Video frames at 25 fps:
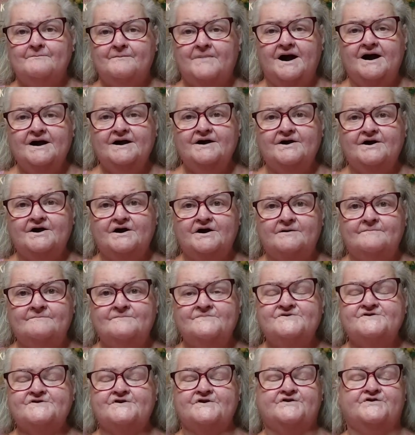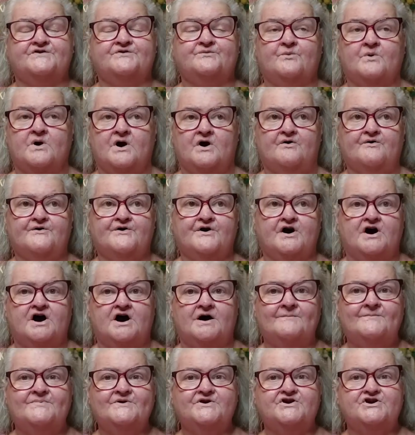my gums swelled
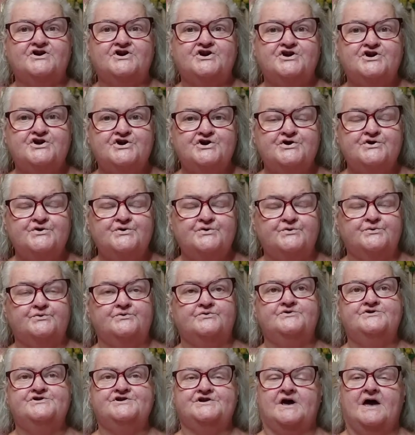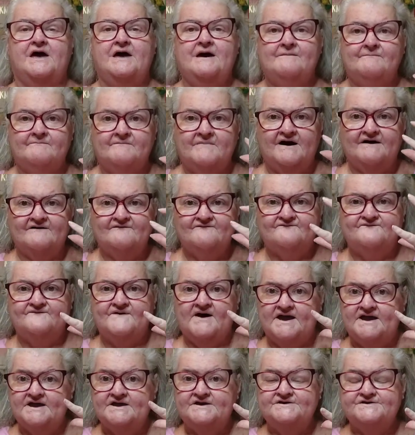up huge. My
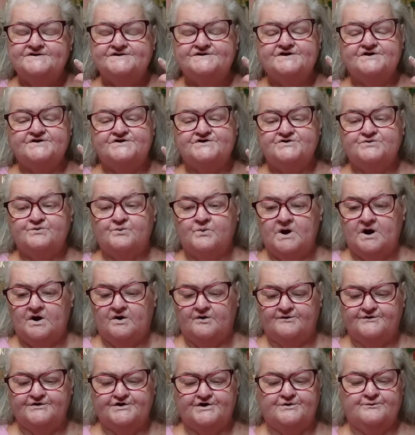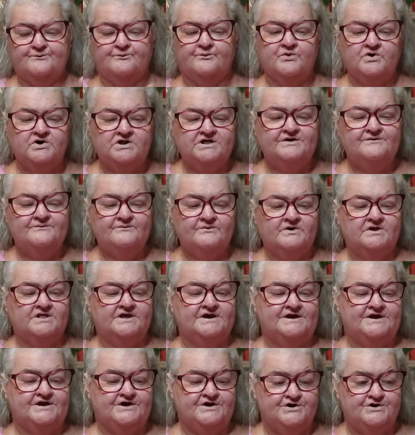face swelled really,
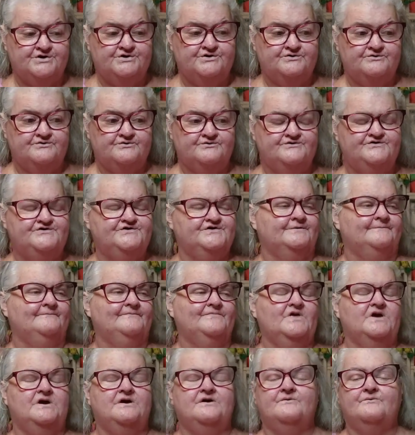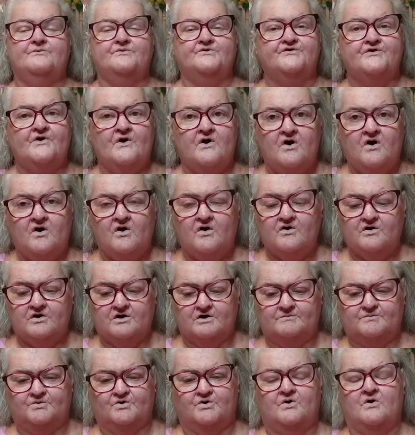really huge. It was
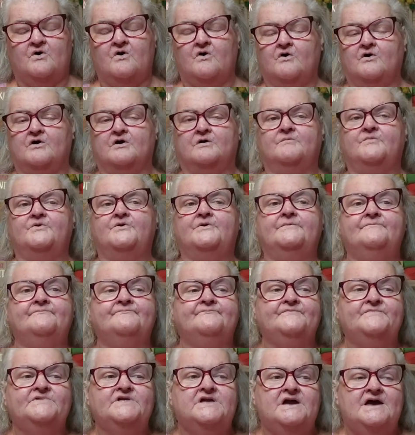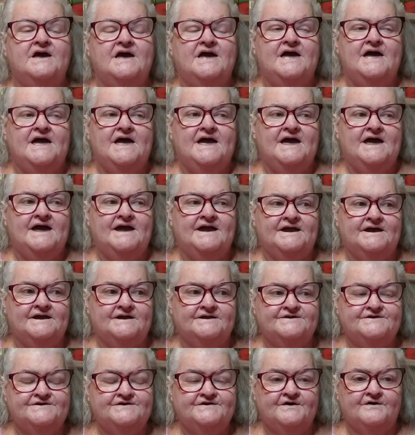horrible, horrible.
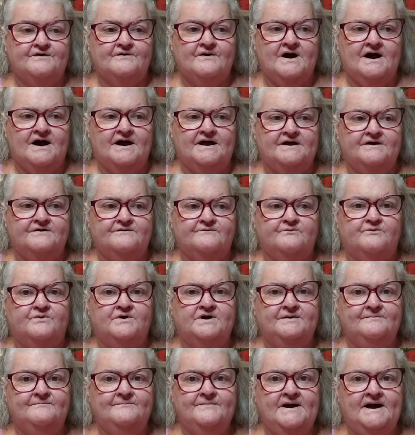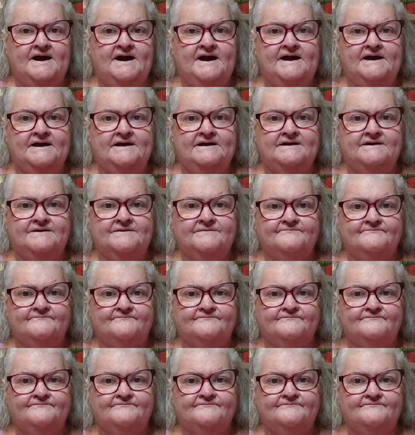And so I had went back,